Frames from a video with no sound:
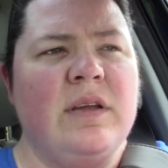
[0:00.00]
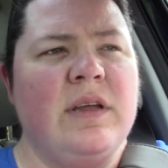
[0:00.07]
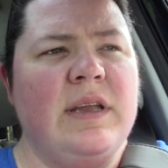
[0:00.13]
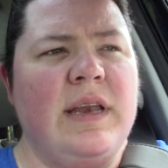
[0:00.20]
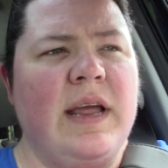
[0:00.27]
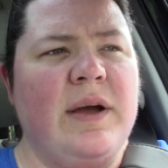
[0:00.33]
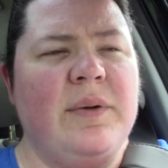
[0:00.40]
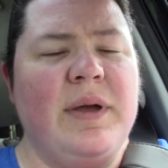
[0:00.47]

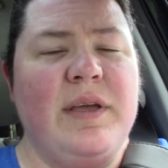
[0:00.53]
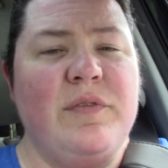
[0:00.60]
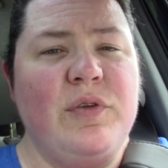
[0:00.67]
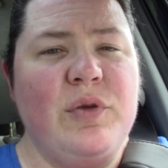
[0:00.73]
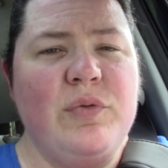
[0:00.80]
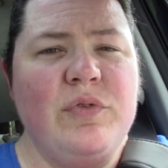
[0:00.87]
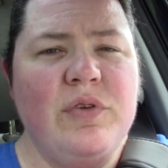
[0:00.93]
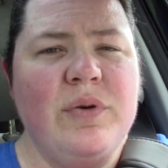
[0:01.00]
Now, if
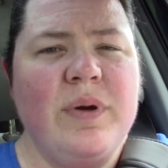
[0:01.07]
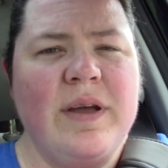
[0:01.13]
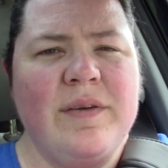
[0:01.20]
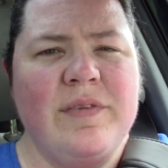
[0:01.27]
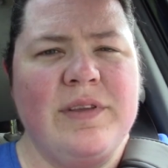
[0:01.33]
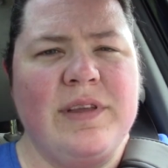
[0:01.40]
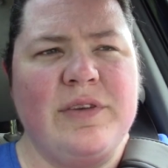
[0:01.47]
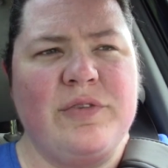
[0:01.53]
you do
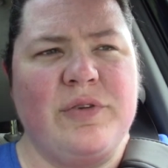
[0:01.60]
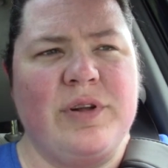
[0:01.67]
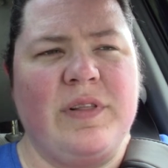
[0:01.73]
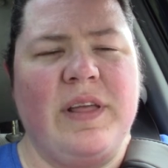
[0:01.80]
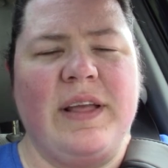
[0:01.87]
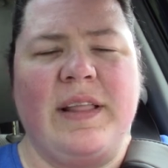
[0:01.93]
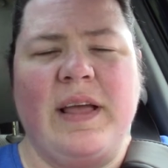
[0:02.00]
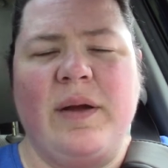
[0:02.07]
have a district
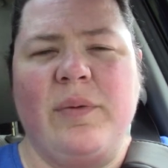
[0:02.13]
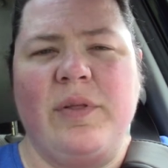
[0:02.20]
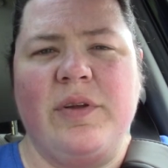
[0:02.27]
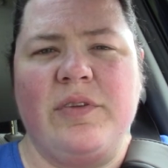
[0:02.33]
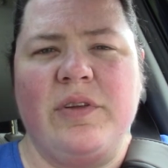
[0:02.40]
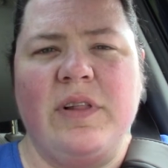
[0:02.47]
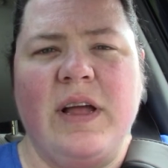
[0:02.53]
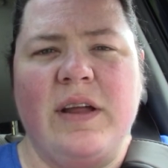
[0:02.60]
like that where
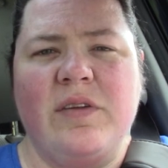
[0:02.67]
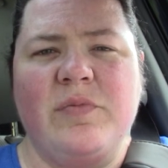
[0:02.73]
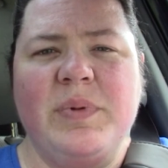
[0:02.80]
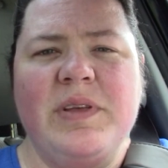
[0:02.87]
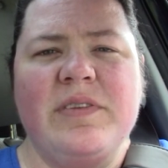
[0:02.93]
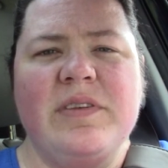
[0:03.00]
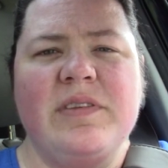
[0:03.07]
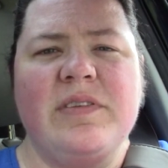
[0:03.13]
there's a lot of
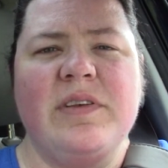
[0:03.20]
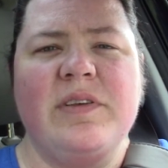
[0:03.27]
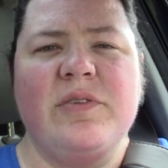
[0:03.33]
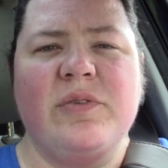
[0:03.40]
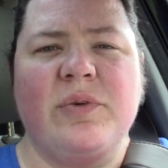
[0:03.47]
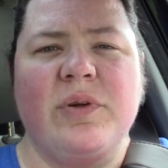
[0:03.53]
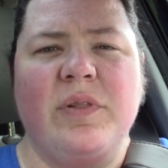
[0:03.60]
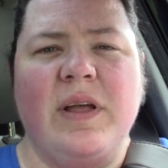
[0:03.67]

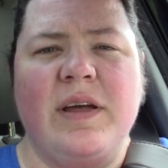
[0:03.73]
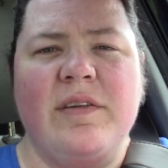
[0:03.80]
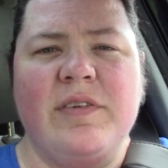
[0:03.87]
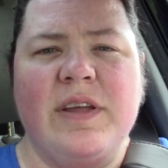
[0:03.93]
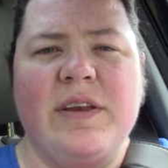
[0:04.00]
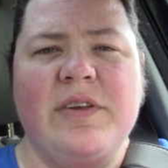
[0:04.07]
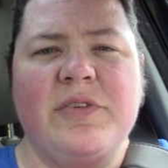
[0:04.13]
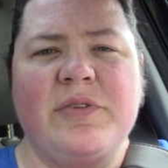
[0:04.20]
businesses or a lot of
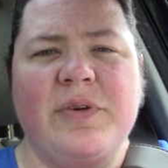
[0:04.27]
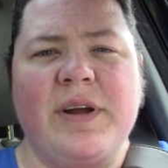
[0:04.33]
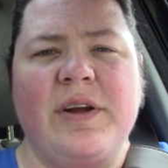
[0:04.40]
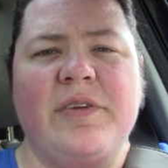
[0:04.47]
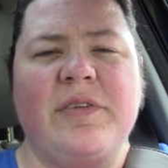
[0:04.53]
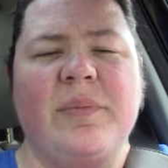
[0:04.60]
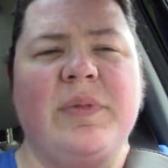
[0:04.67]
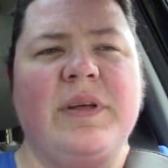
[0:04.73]
industry
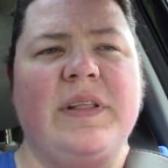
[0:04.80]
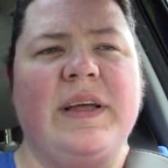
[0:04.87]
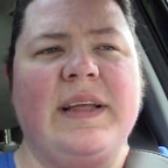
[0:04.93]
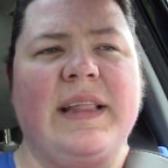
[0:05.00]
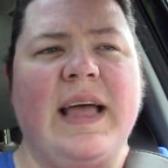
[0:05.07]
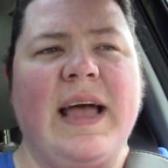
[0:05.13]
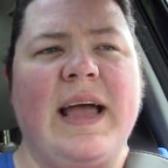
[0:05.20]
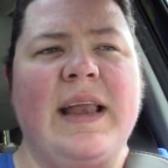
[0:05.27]
or something like
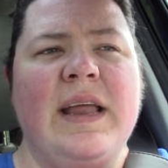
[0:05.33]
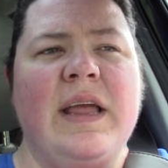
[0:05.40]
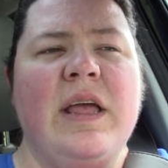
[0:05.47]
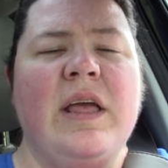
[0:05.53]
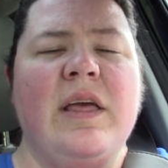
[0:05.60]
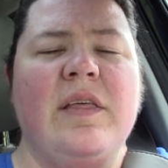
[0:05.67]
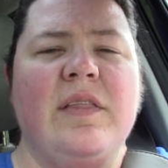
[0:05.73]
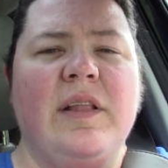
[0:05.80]
that,
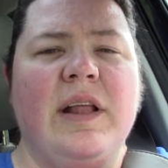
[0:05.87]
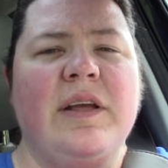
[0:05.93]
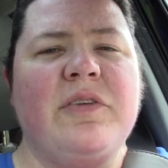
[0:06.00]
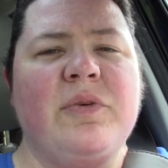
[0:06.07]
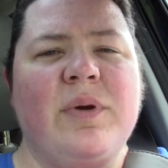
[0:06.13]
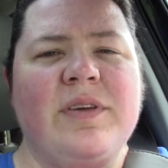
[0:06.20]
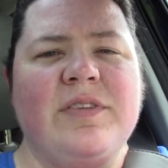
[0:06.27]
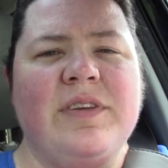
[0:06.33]
the next
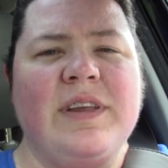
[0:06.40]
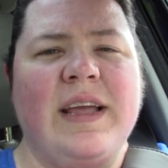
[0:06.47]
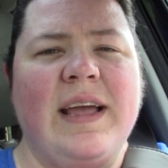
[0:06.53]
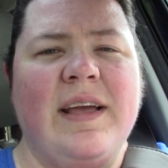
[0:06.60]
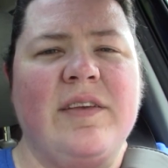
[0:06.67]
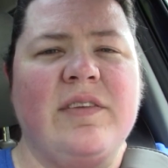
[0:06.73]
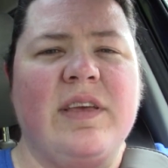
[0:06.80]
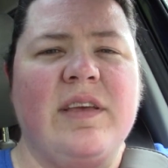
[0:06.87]
question to
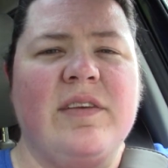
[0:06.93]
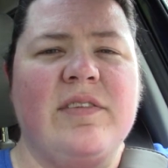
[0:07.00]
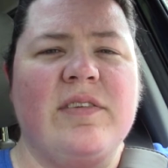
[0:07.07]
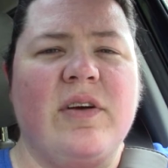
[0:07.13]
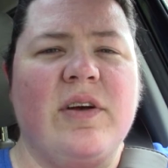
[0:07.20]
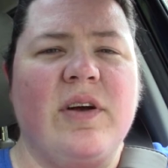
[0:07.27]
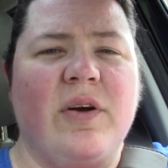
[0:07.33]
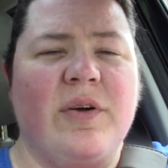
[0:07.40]
ask is
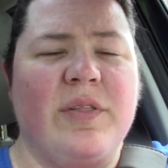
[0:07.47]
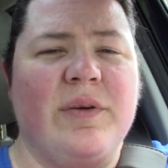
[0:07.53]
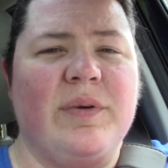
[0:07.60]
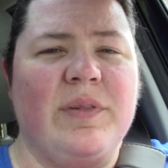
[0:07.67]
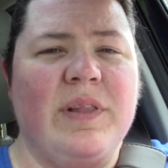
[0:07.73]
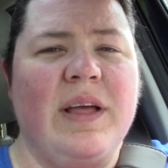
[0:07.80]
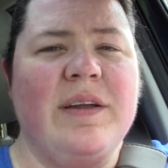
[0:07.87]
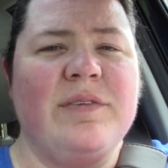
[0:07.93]
Are there
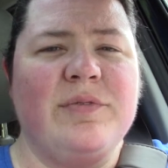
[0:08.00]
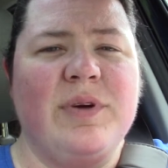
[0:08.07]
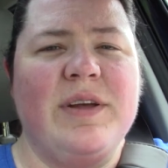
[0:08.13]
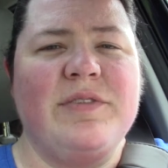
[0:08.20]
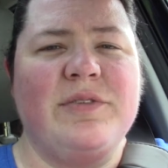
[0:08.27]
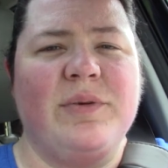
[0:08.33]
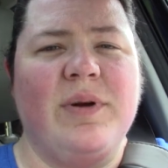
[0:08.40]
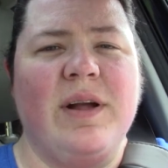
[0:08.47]
a lot of
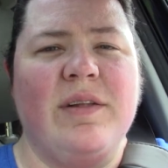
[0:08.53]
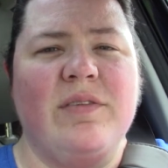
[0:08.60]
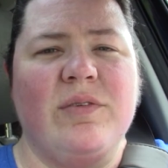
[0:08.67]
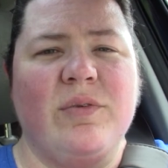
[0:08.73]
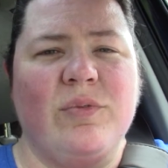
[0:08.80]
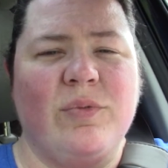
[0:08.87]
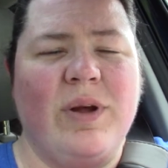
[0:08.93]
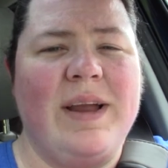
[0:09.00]
restaurants
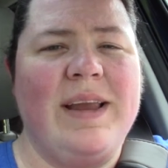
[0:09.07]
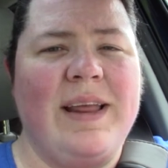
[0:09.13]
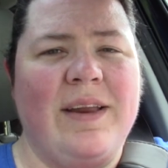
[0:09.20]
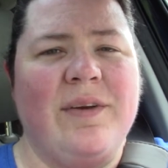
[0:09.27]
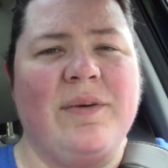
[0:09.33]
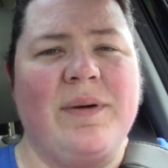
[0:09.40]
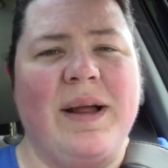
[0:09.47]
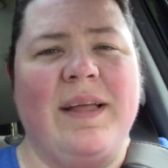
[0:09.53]
right in
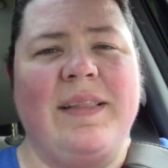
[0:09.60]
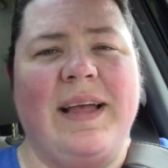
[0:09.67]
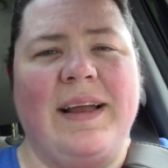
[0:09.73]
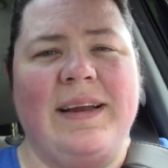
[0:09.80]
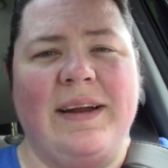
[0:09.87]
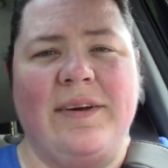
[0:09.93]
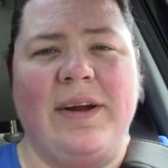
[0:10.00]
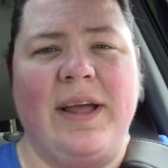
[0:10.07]
and around that
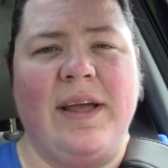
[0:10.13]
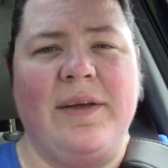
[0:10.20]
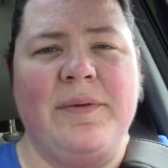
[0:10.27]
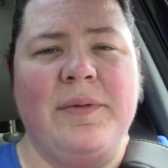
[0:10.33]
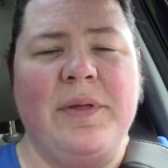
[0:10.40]
area?